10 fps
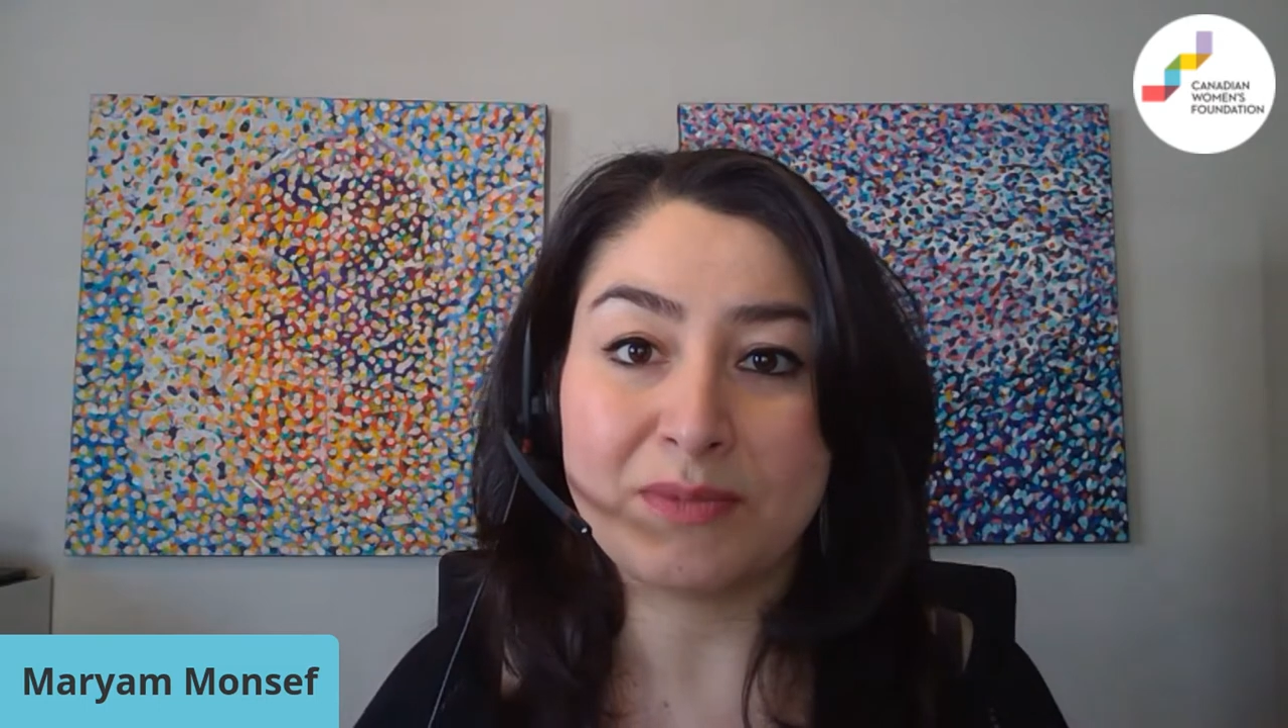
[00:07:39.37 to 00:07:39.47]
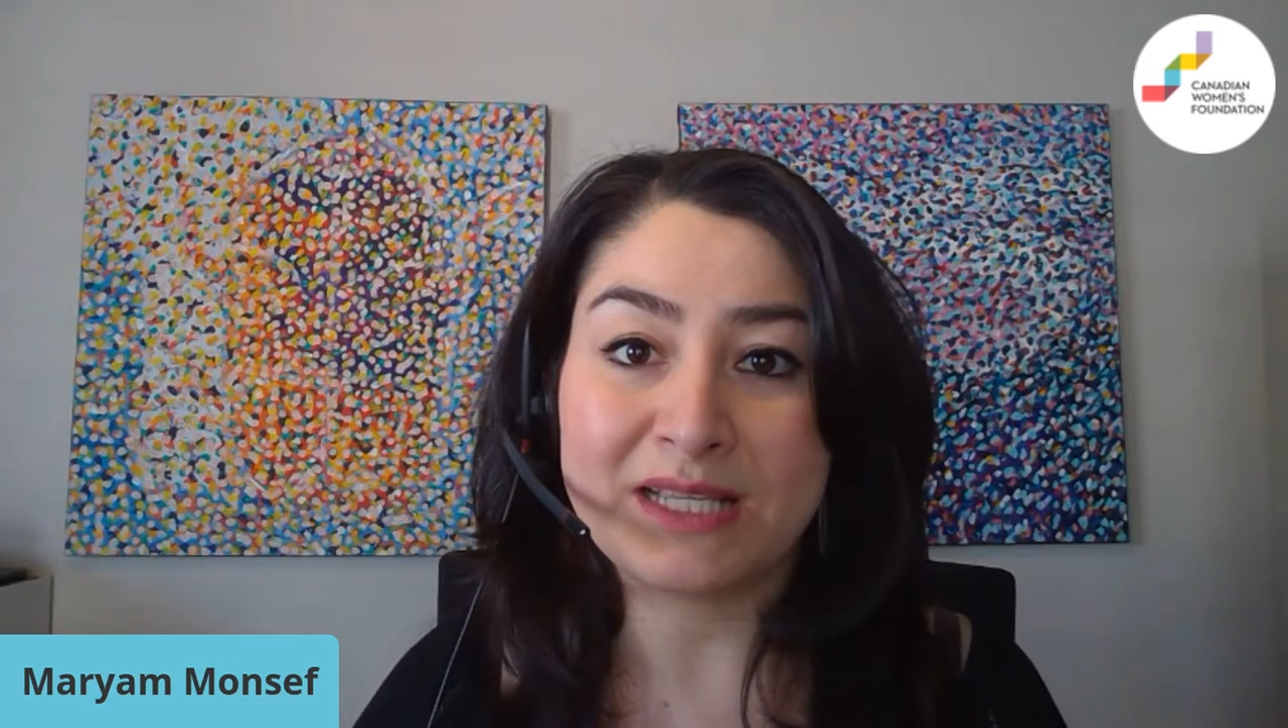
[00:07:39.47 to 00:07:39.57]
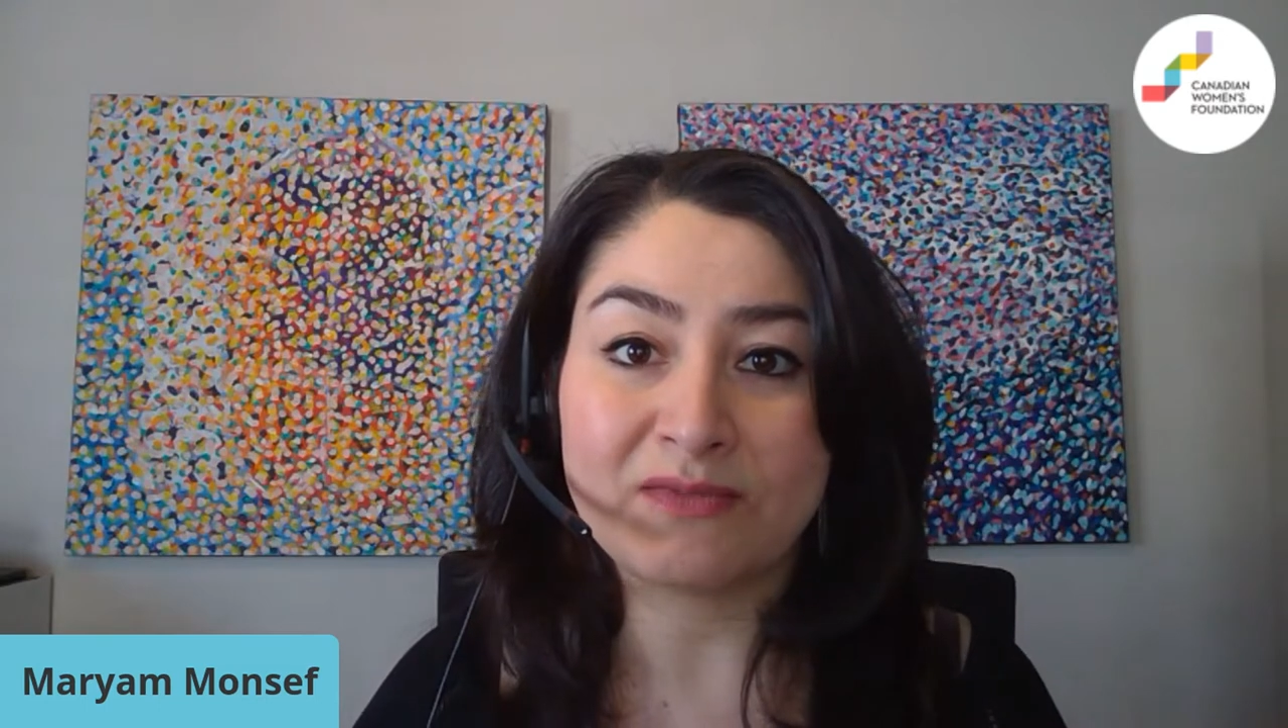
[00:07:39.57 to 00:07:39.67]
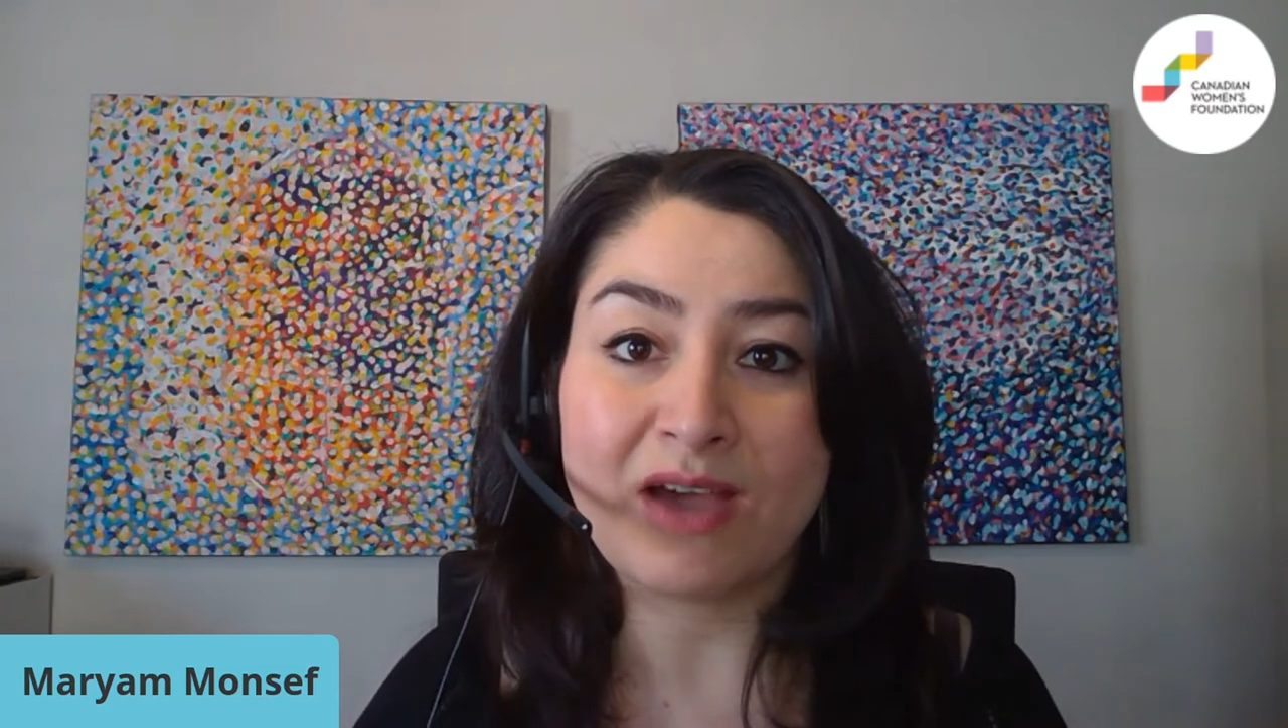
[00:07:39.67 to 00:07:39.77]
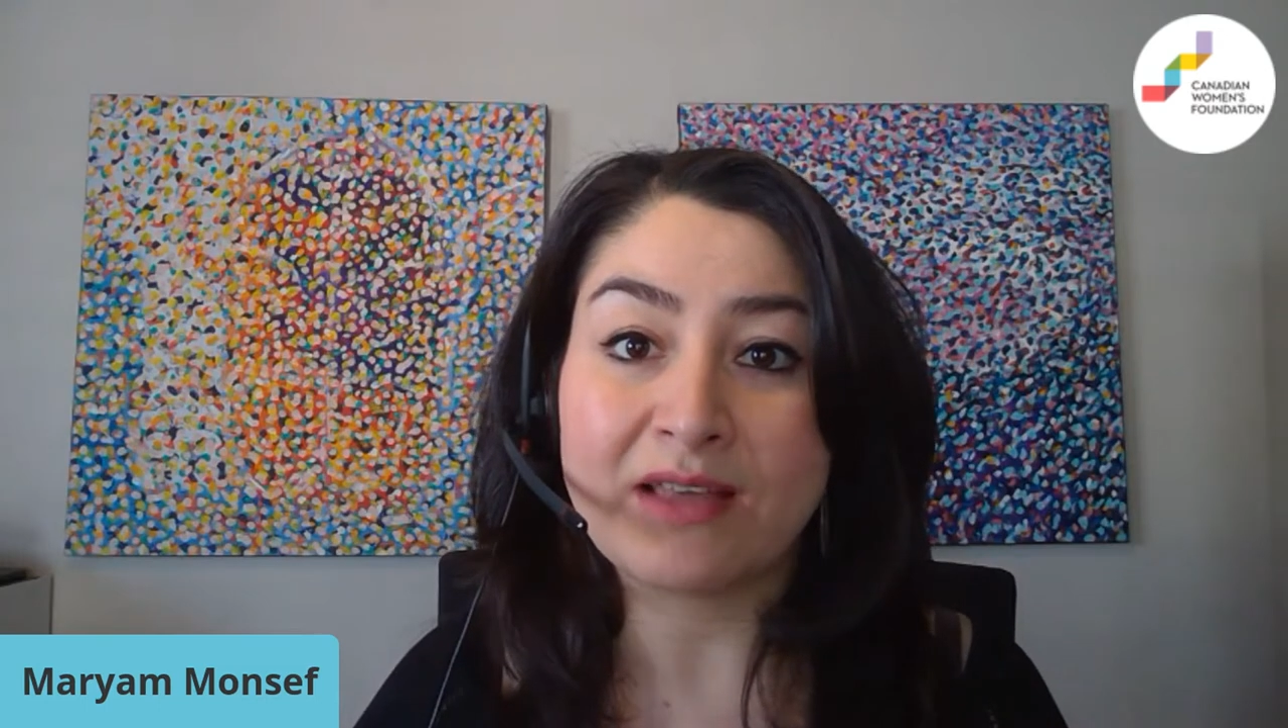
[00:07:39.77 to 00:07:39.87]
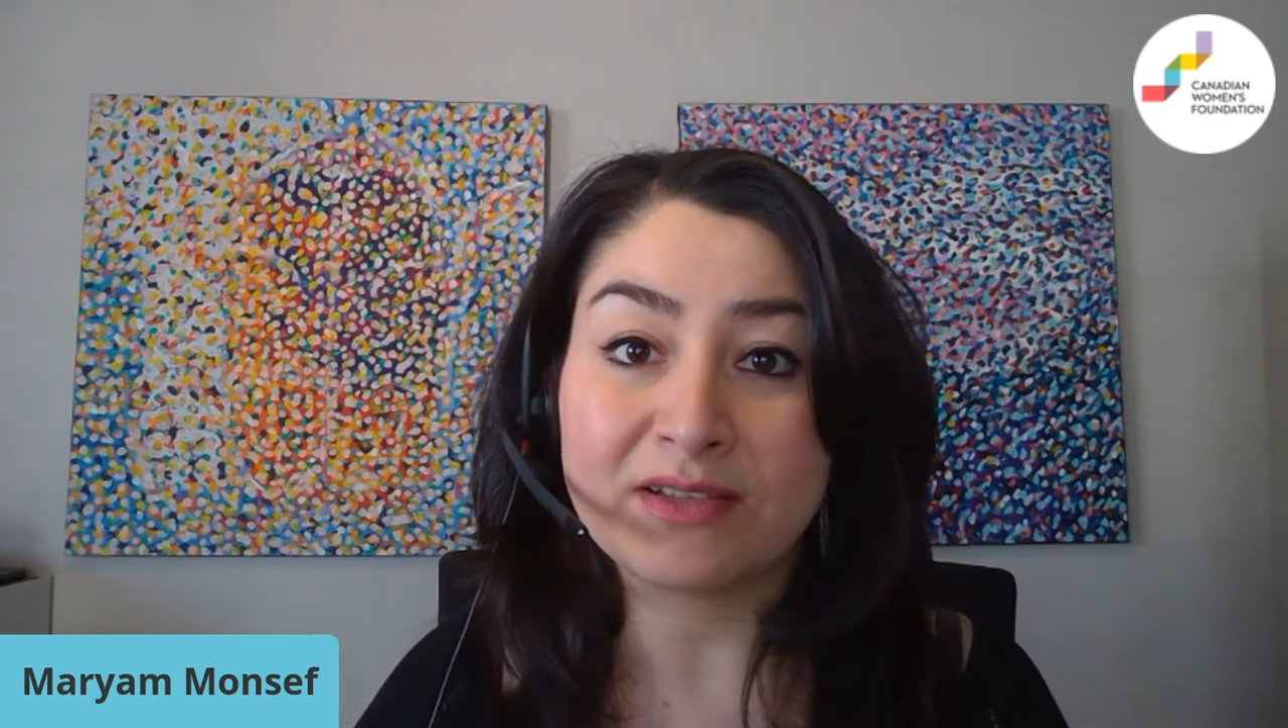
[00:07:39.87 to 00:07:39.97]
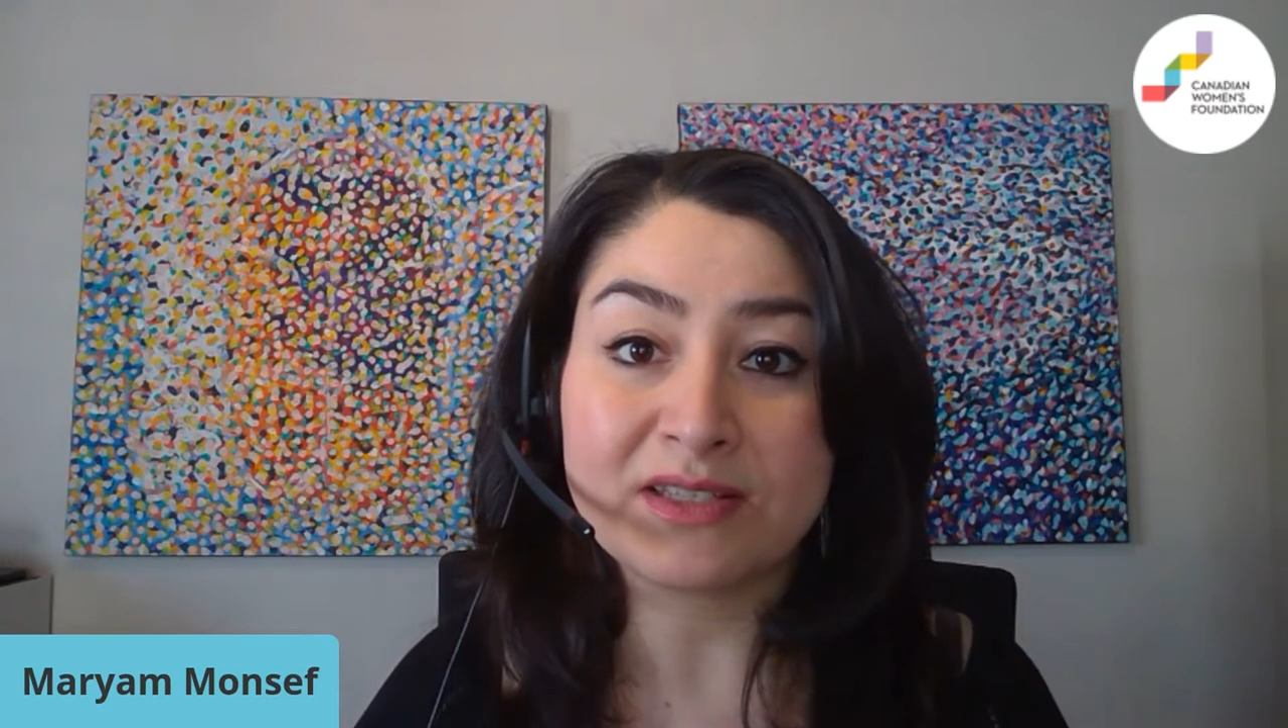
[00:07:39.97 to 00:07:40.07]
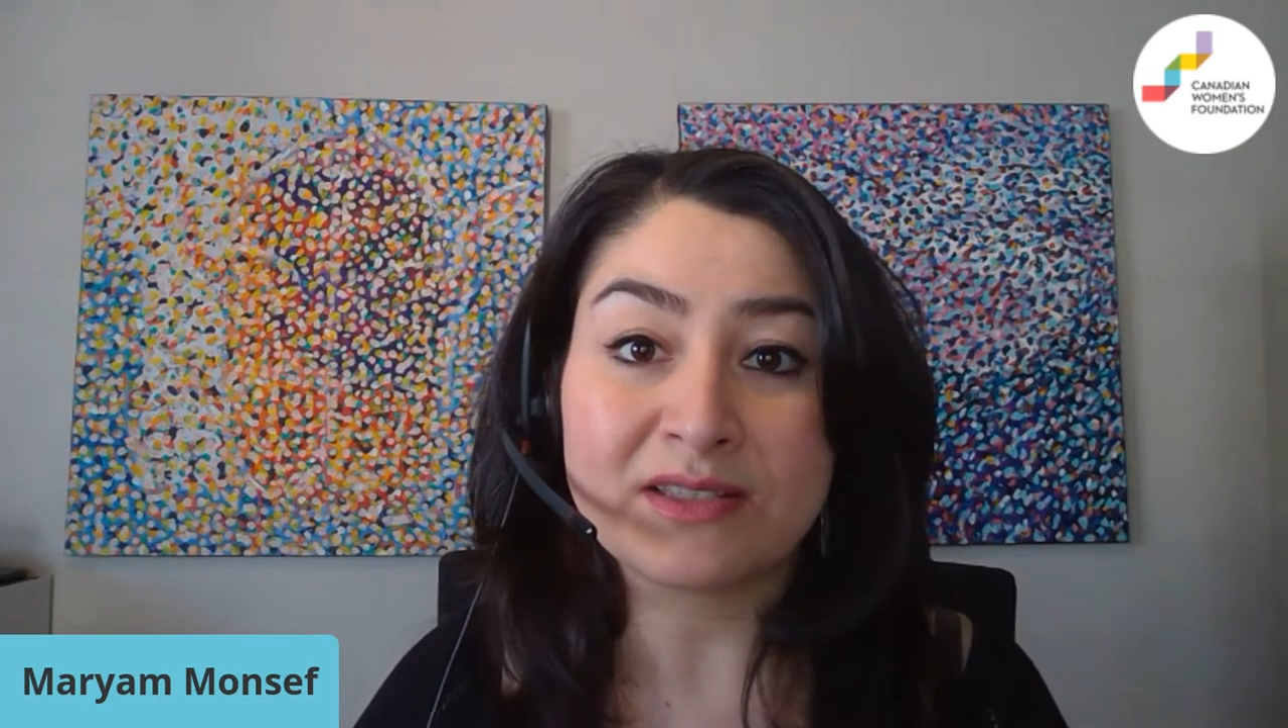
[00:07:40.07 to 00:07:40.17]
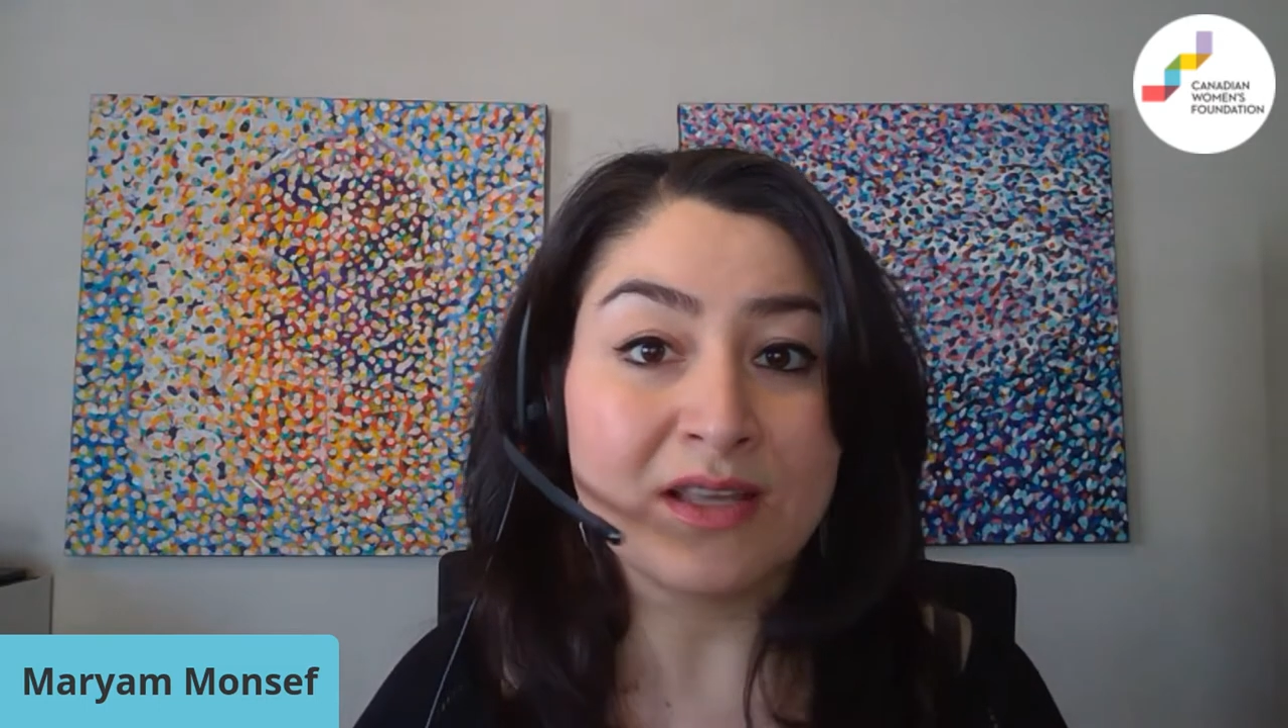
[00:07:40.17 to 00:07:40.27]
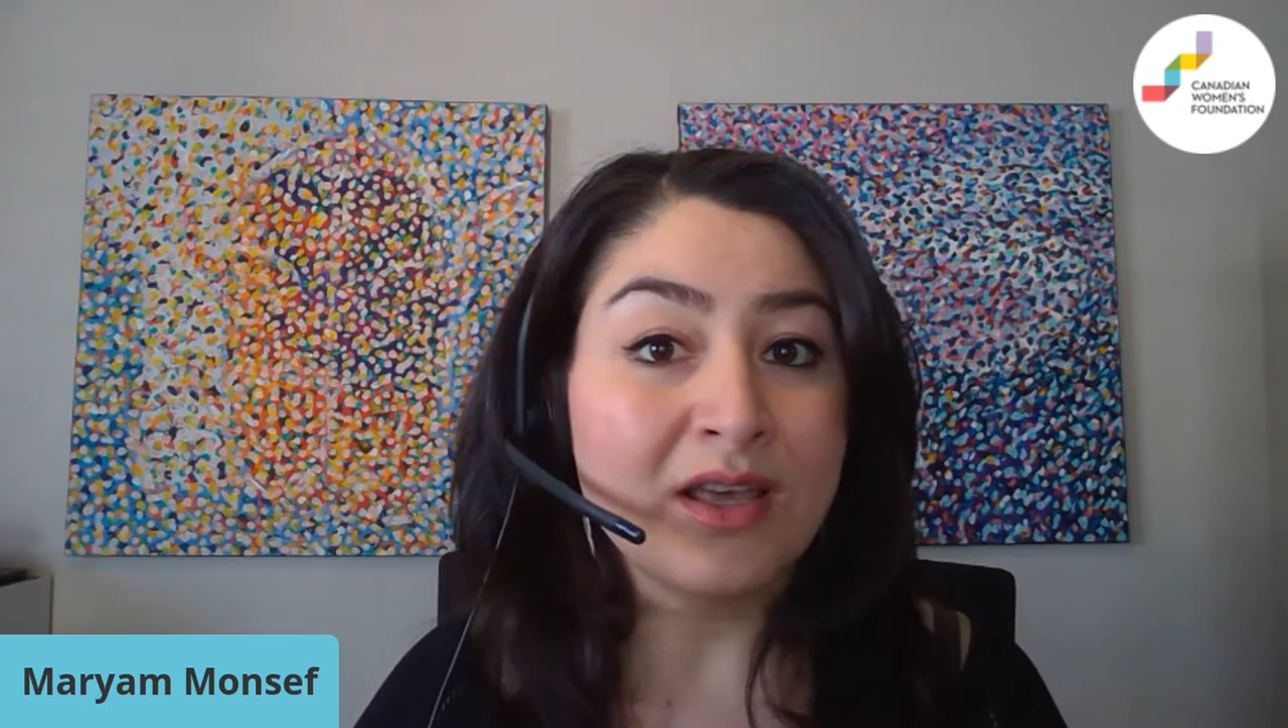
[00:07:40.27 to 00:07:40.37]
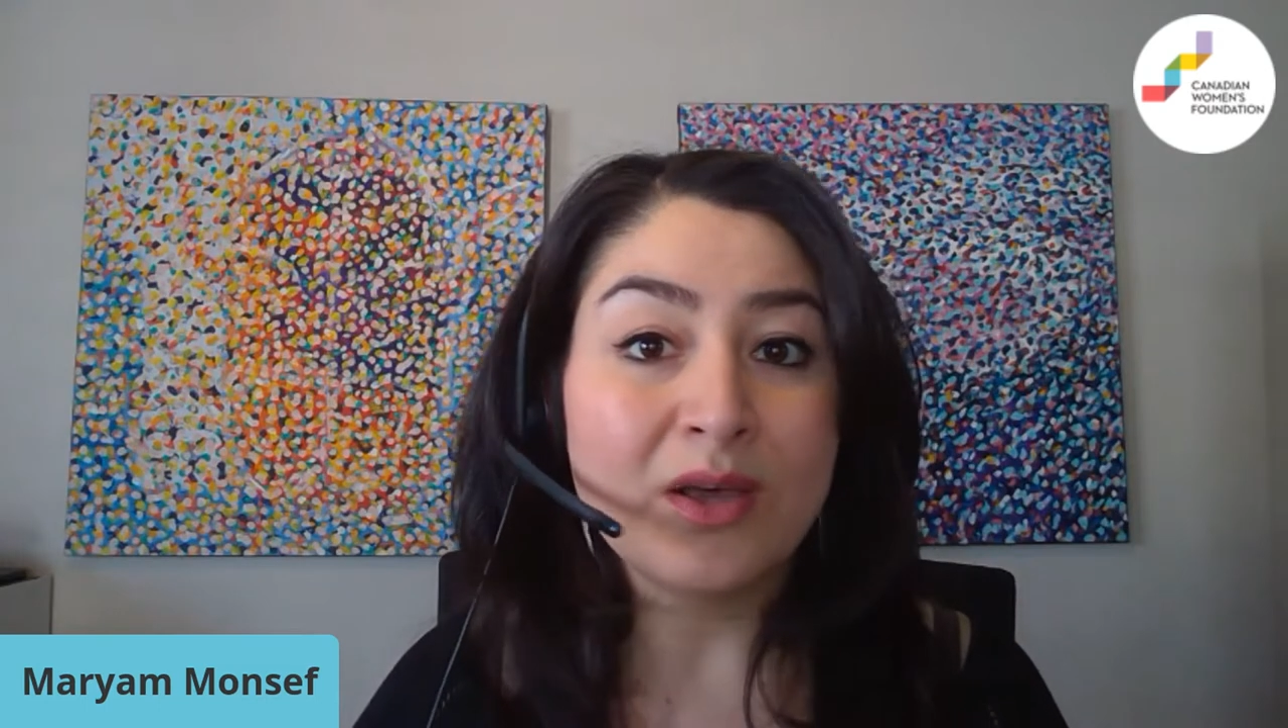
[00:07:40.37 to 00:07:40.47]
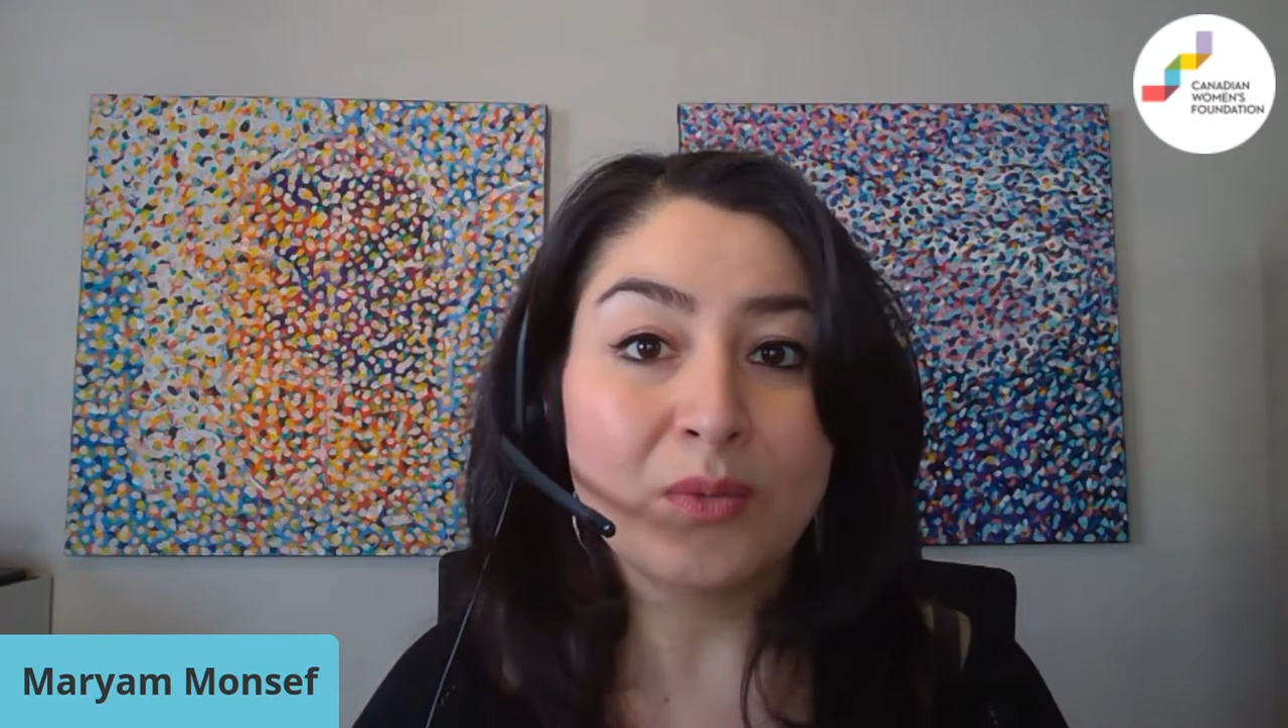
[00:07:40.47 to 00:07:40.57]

based violence.